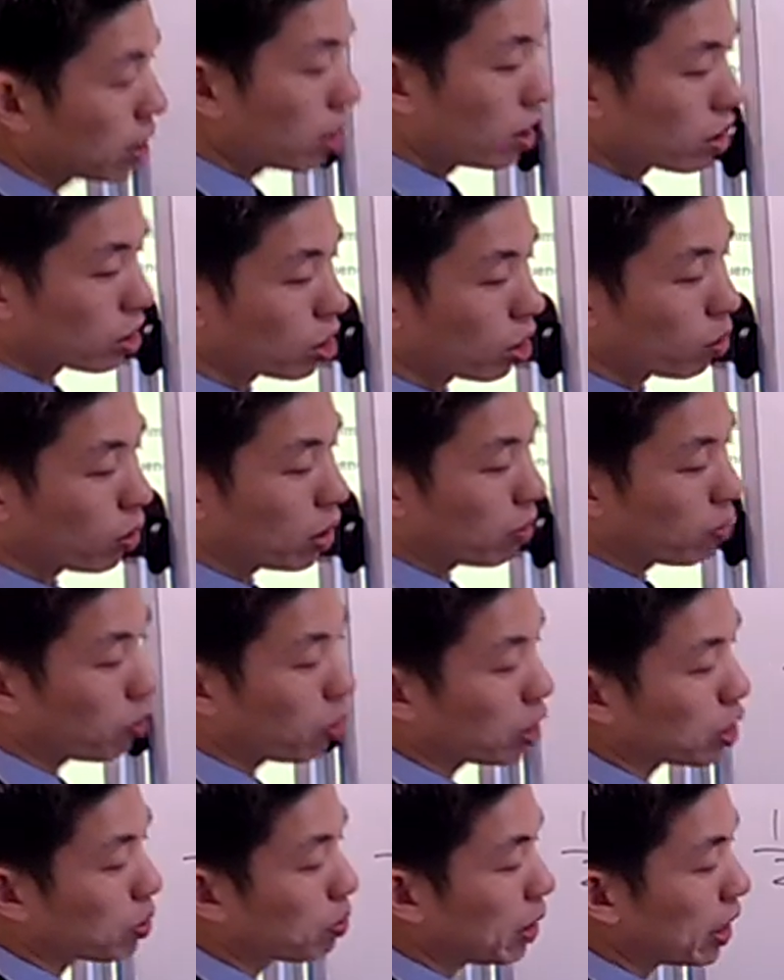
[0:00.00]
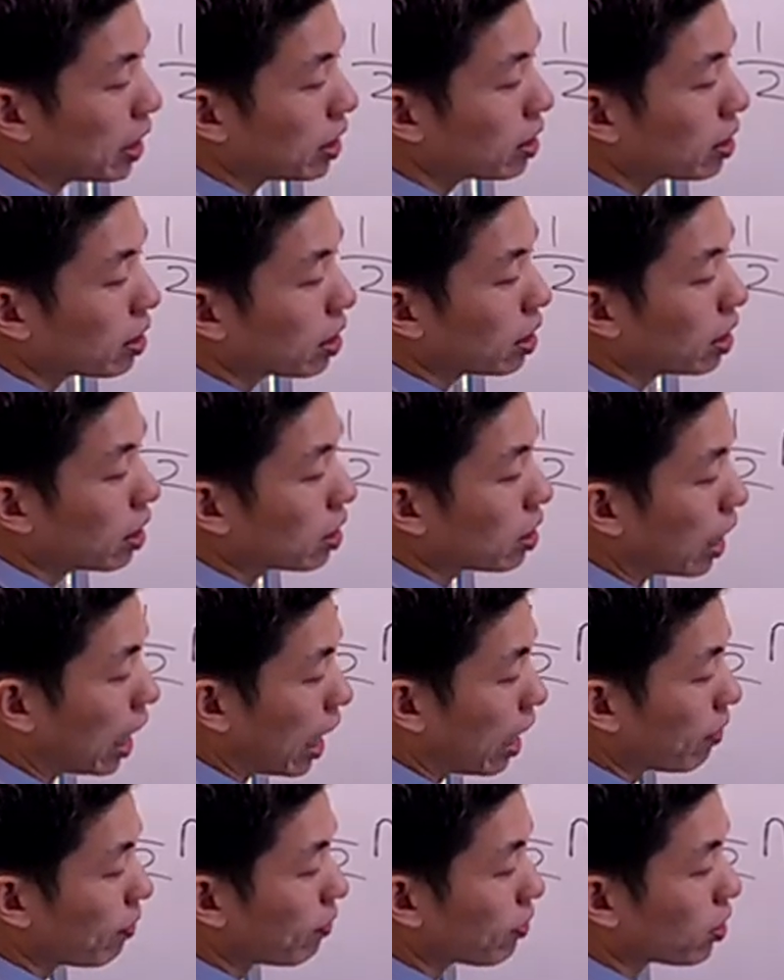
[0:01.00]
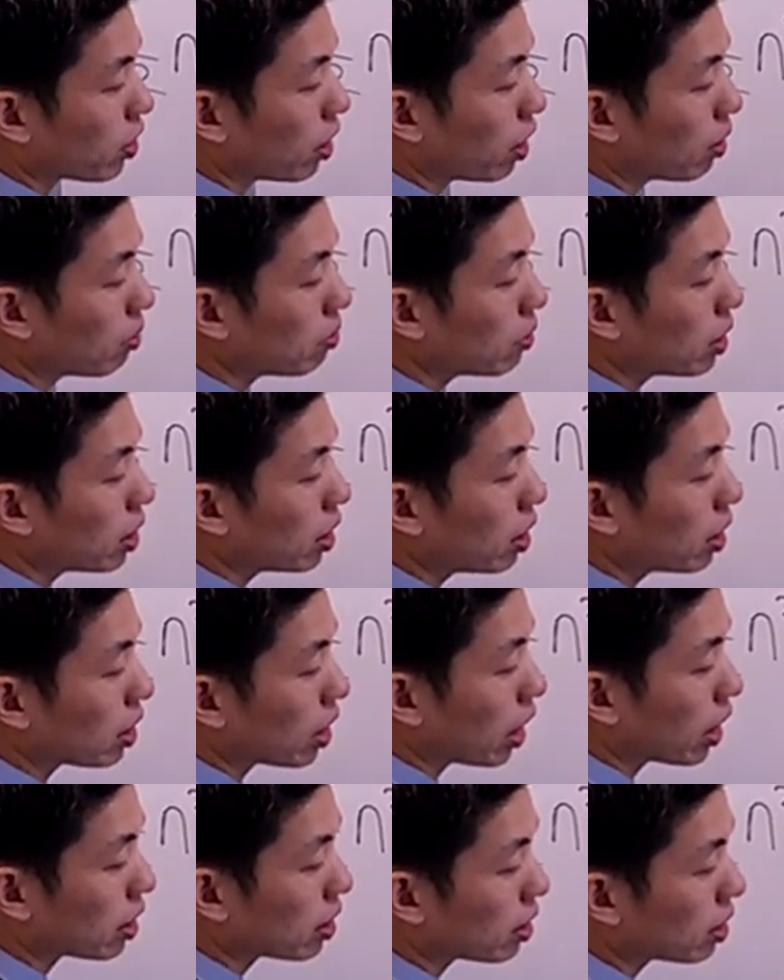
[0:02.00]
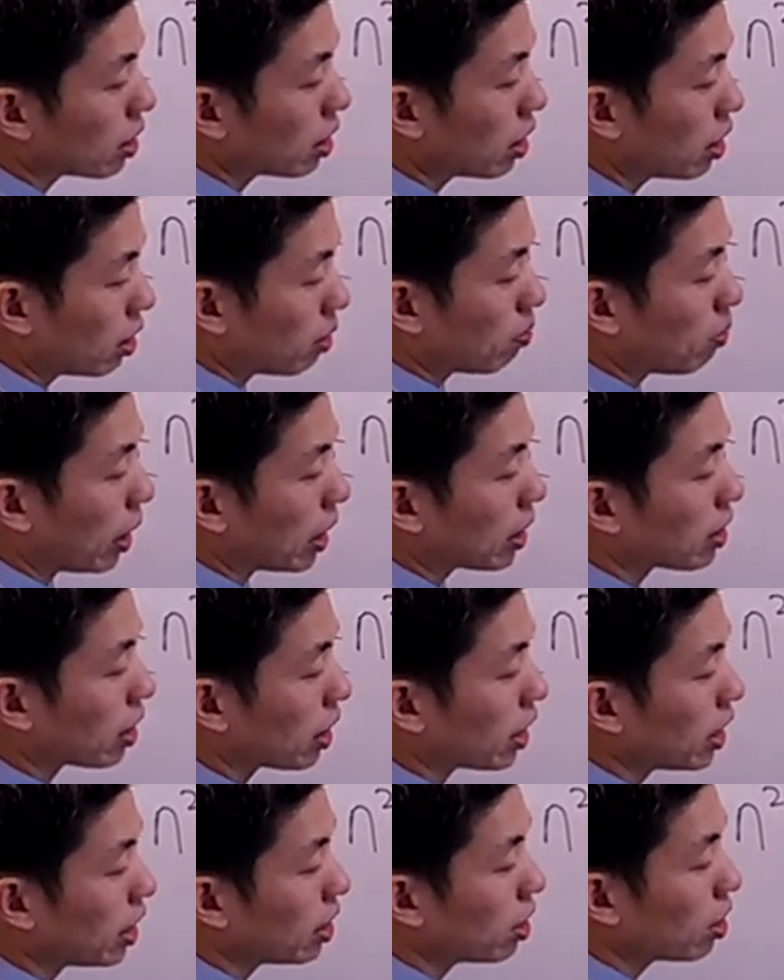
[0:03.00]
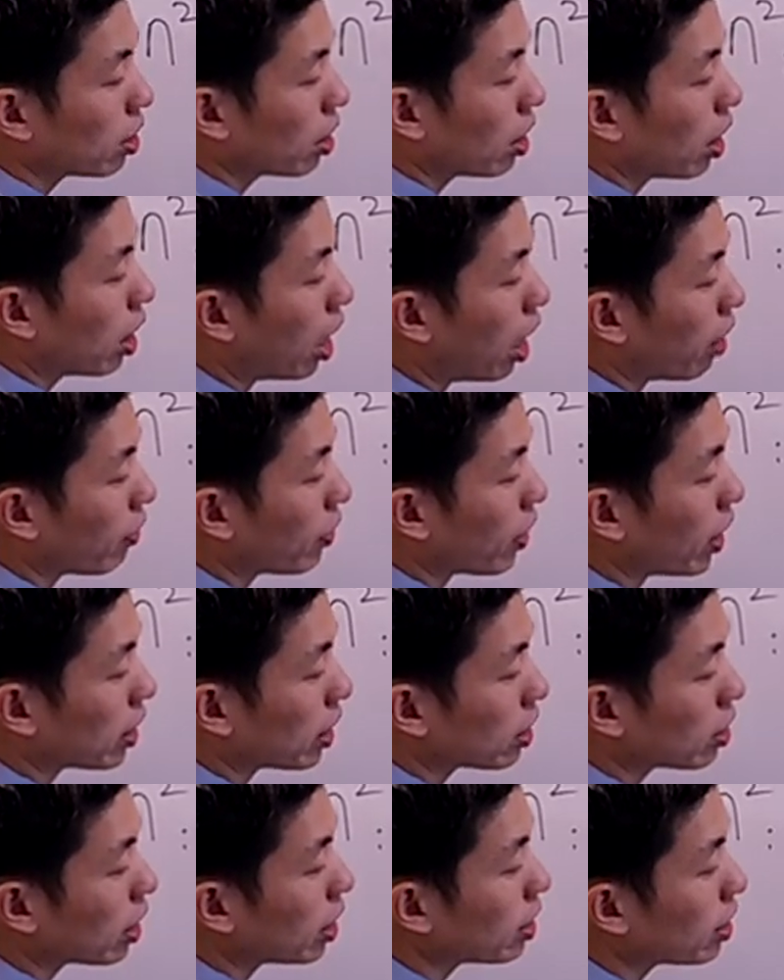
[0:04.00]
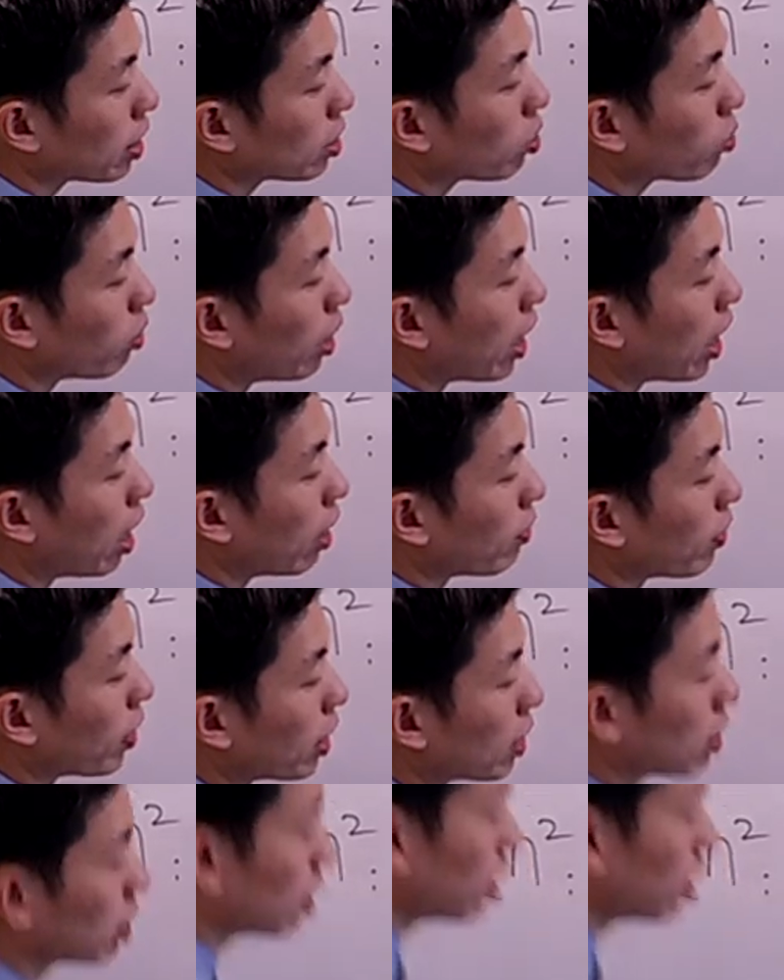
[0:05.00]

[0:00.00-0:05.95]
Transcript: So which means the m term is basically half n. It's easier to write half n.